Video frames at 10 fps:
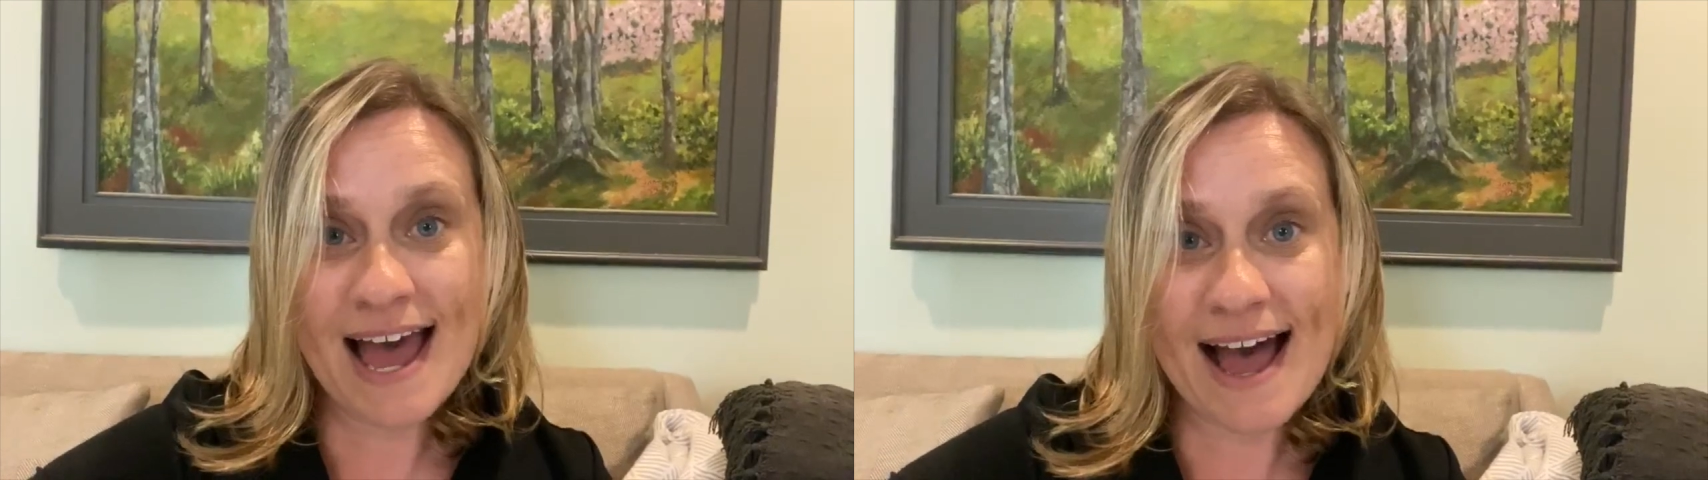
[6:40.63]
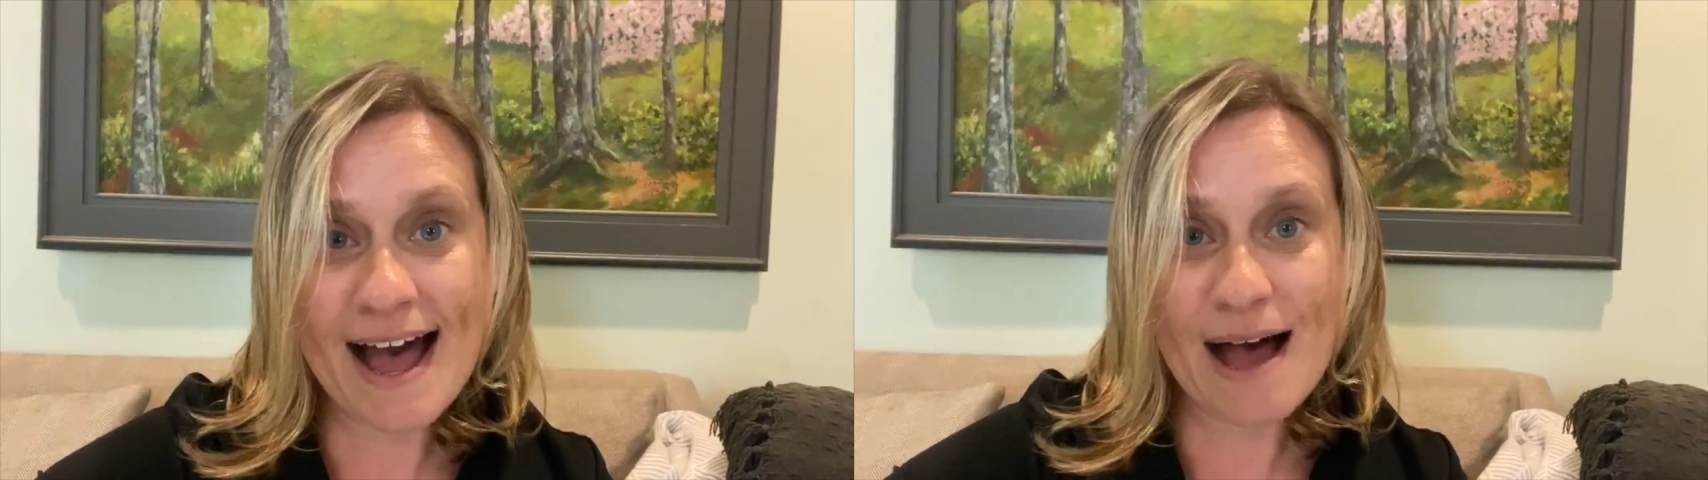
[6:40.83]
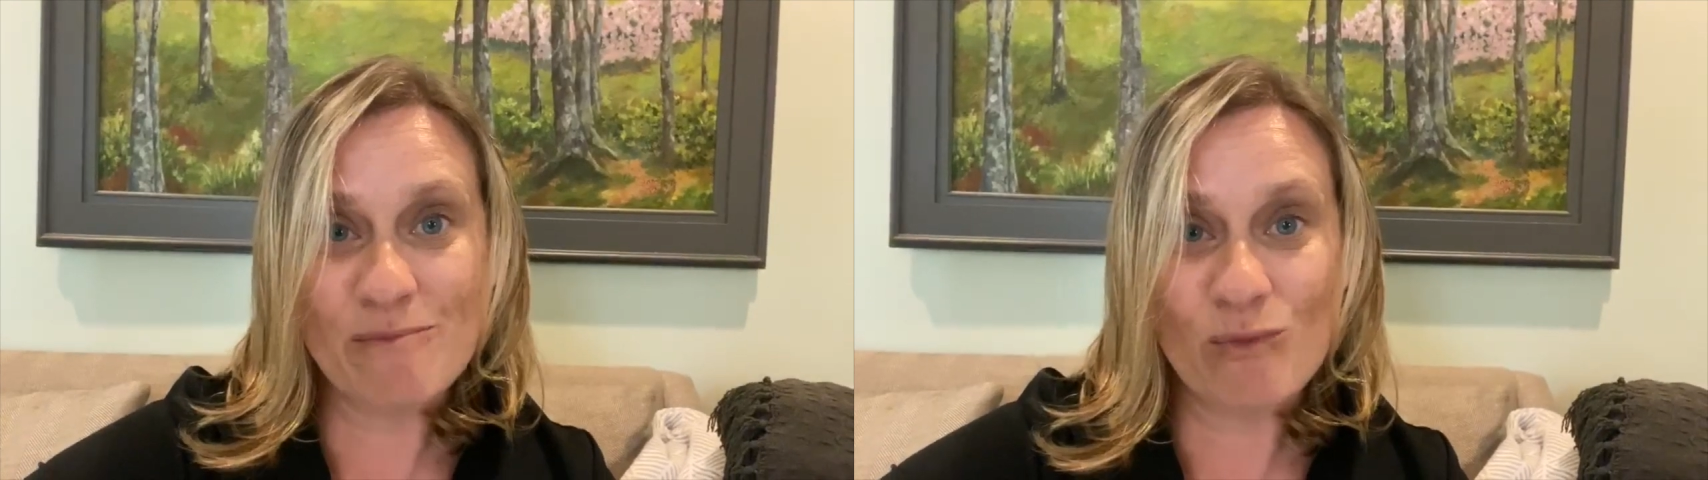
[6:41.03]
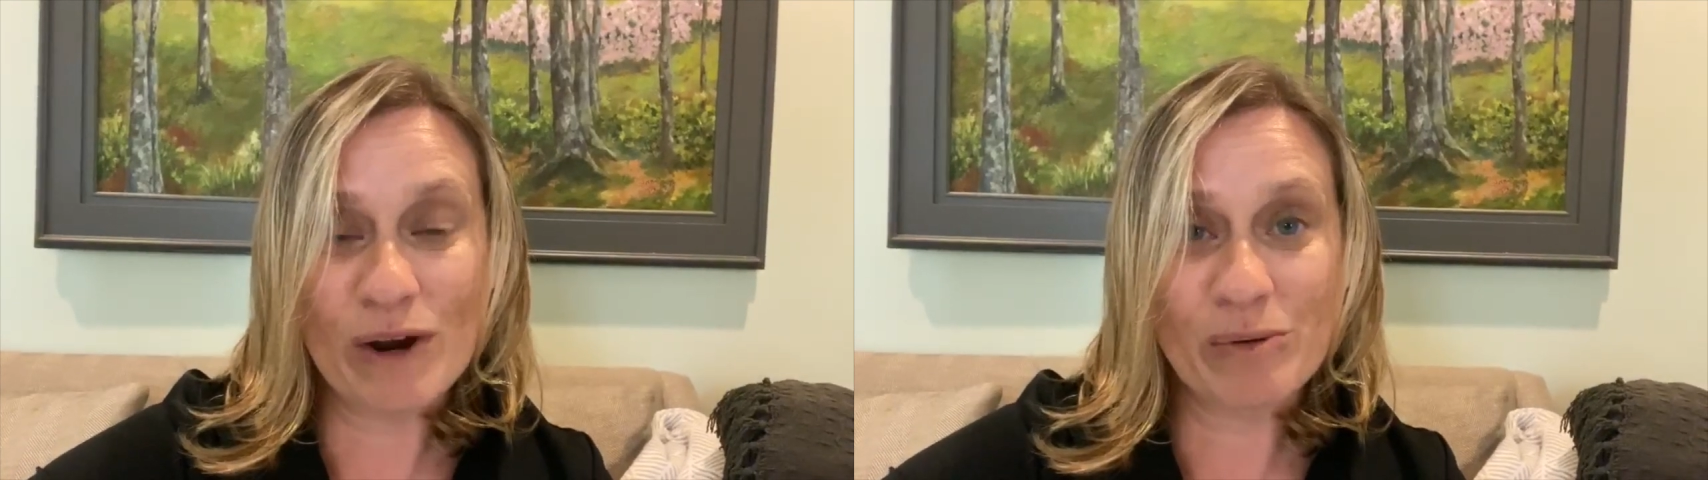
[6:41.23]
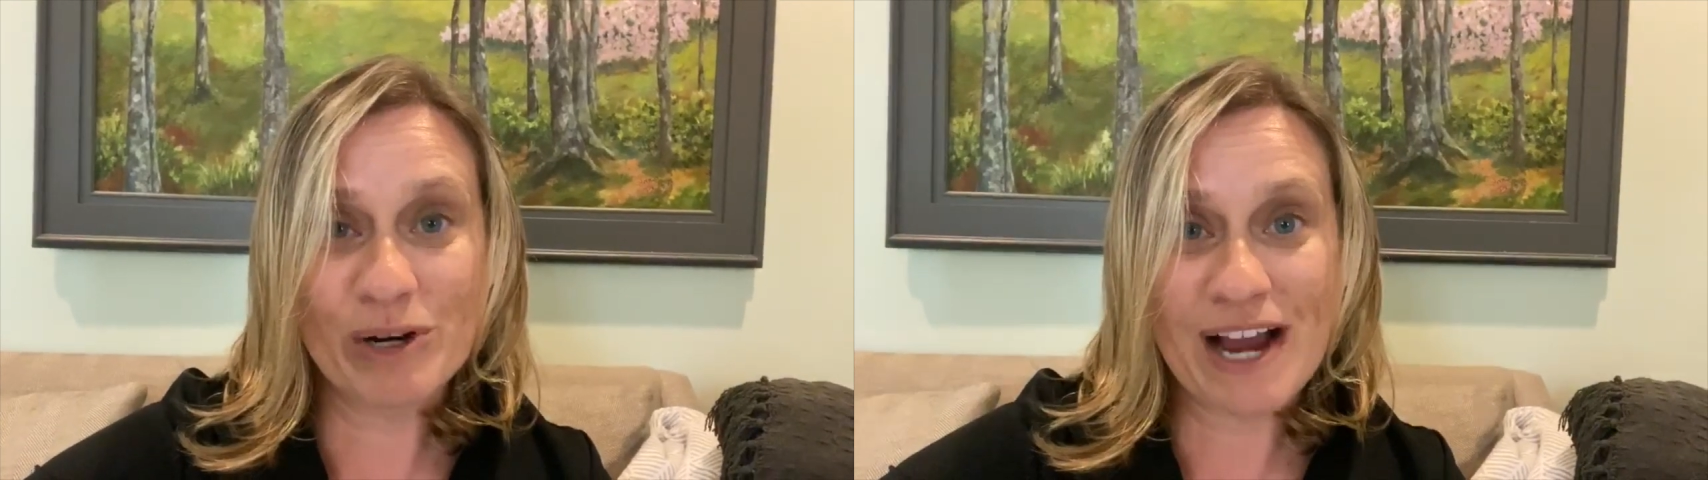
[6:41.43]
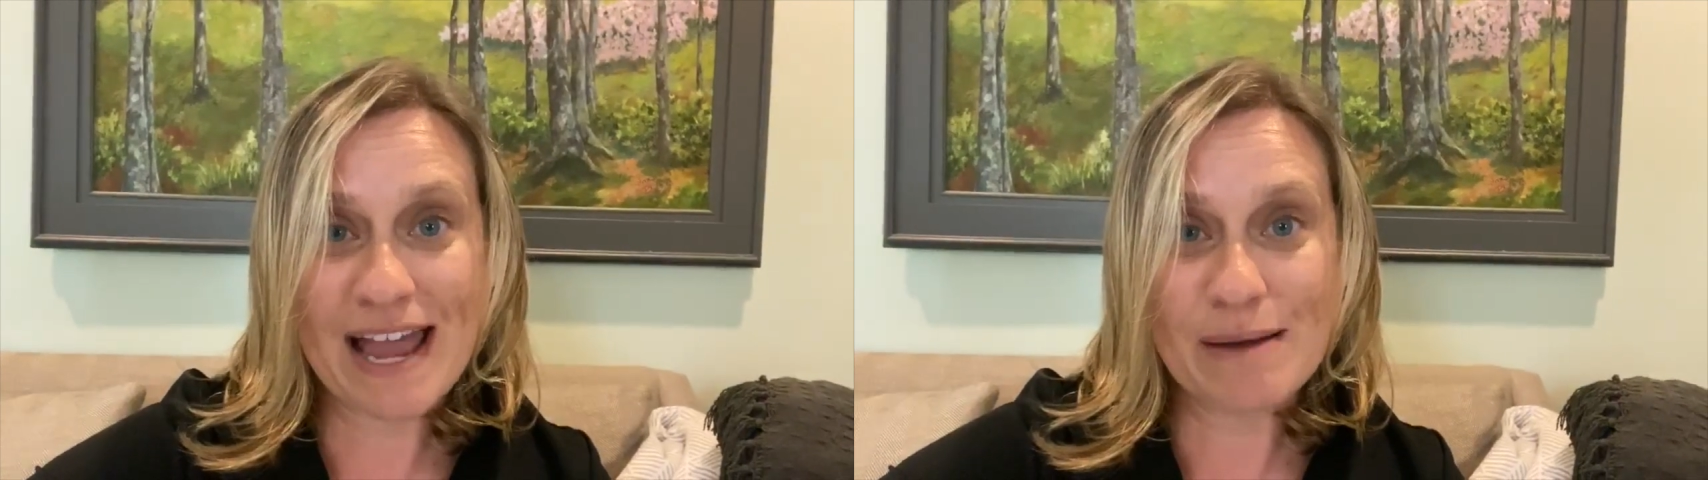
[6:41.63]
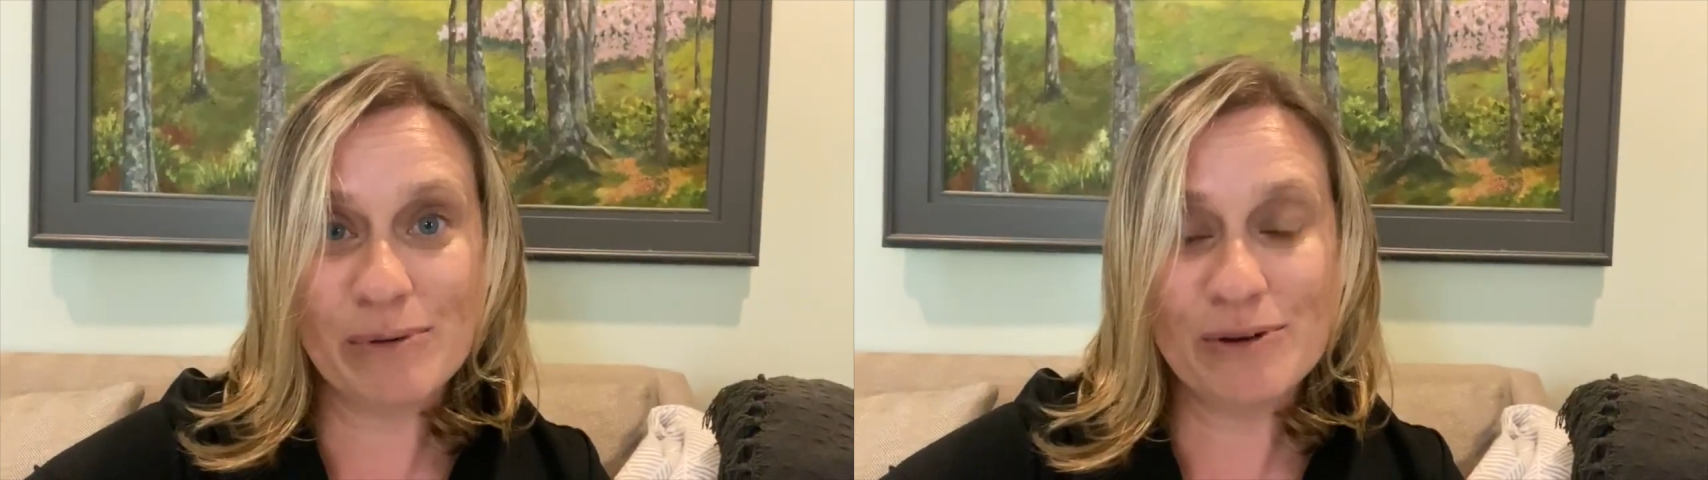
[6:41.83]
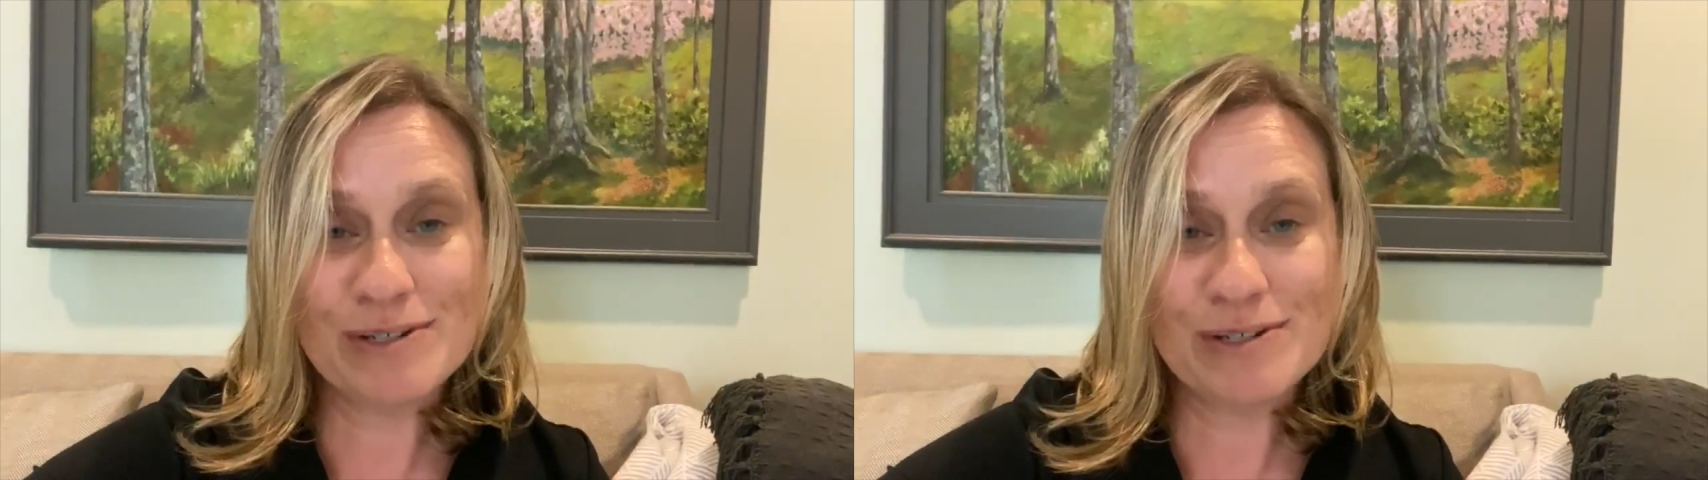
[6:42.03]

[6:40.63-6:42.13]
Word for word: um, where we're able